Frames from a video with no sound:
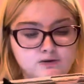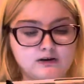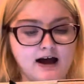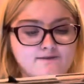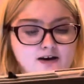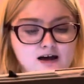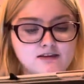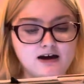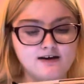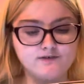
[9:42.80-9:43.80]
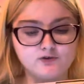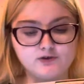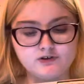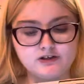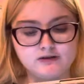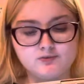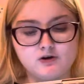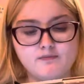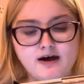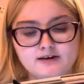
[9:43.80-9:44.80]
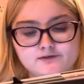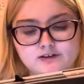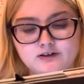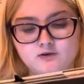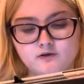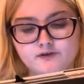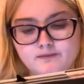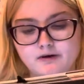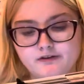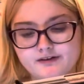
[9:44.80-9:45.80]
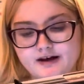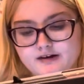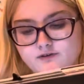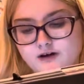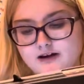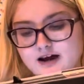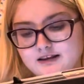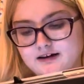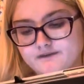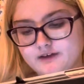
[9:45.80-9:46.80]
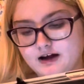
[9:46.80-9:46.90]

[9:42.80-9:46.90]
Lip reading: I've had the iPhone 13 Pro Max for a little over a month now, and I love it.